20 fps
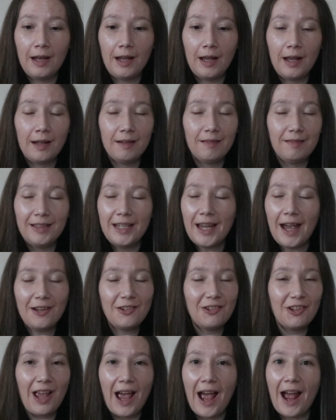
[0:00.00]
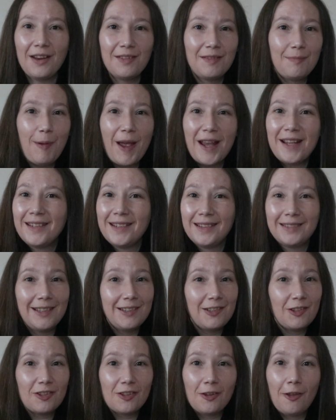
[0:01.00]
I basically
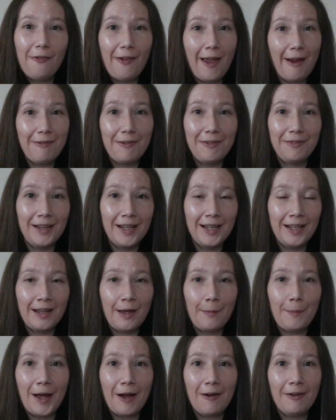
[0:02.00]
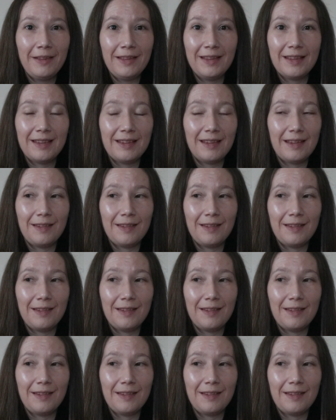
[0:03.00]
just love everything about